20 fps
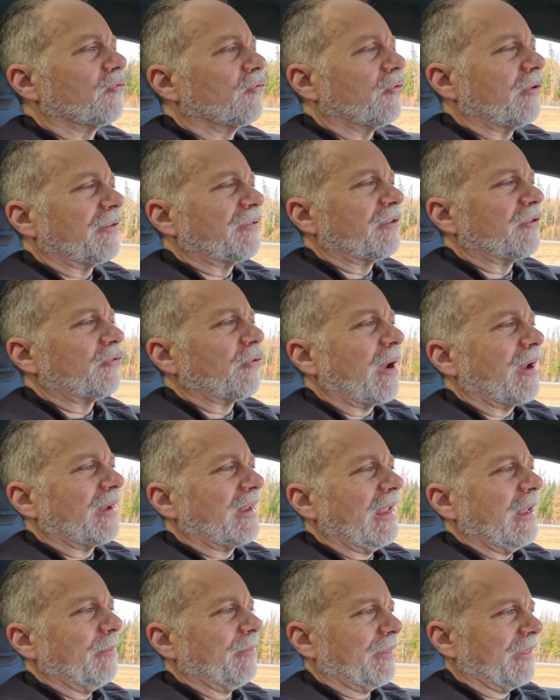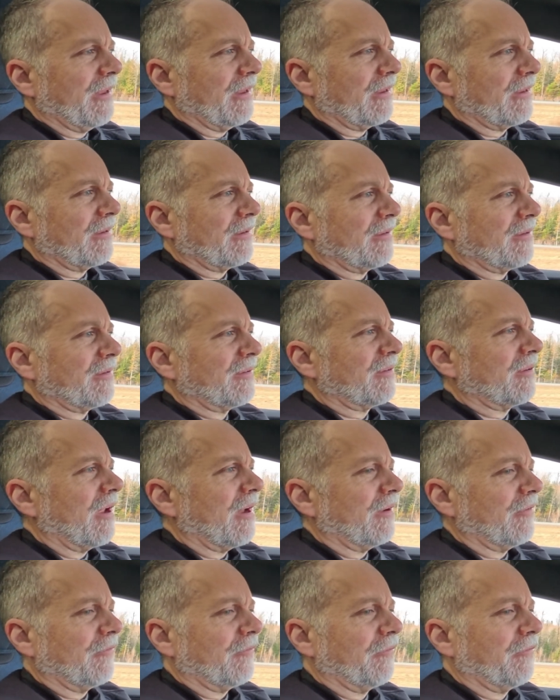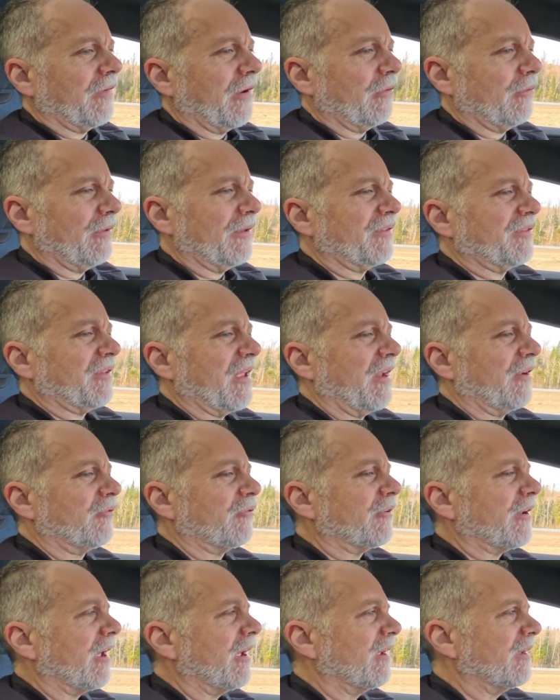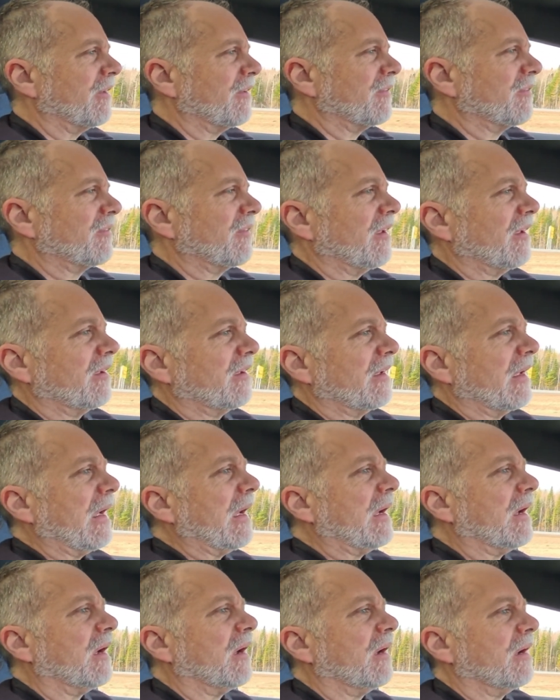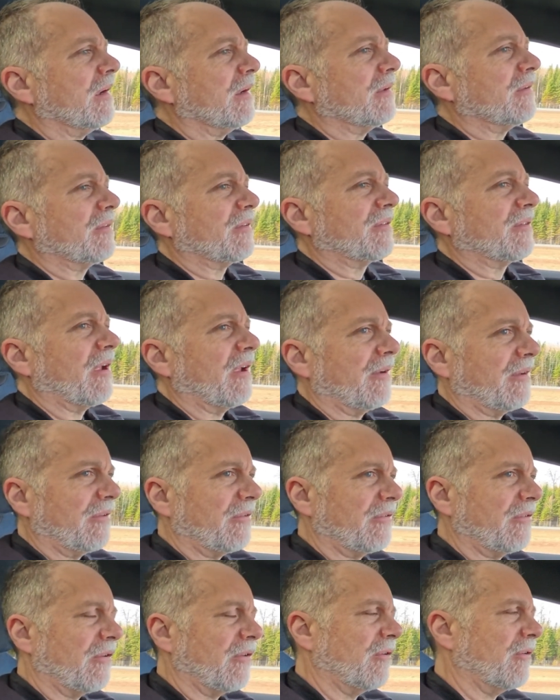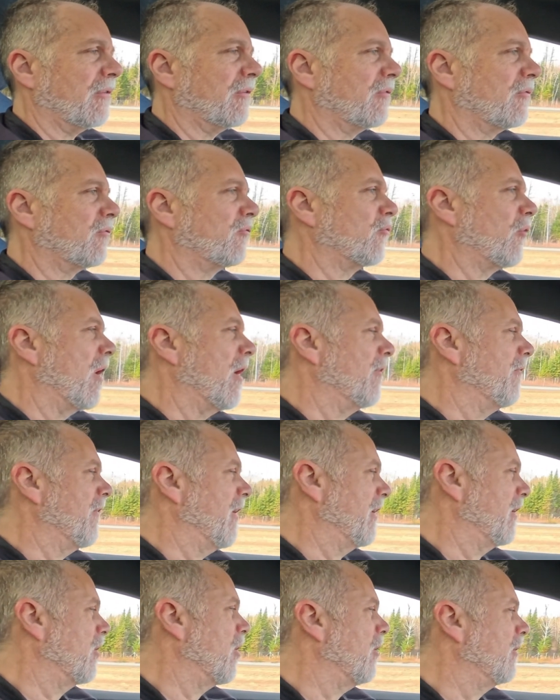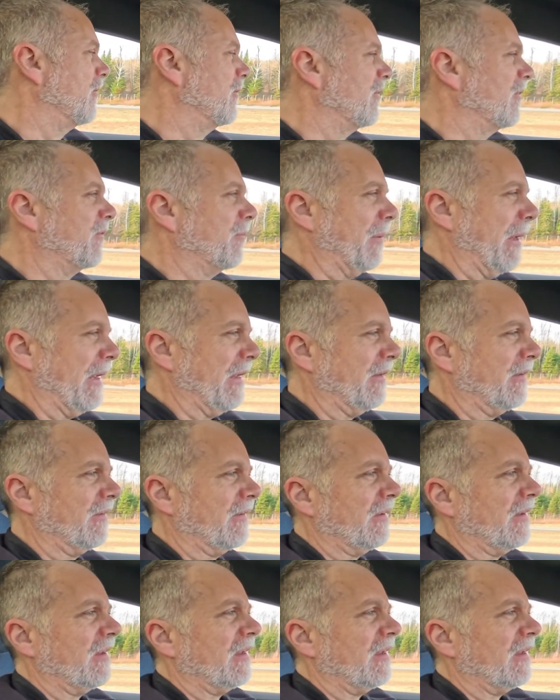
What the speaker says: Just to try to keep things kind of fairly standardized, I decided to drive at a constant speed,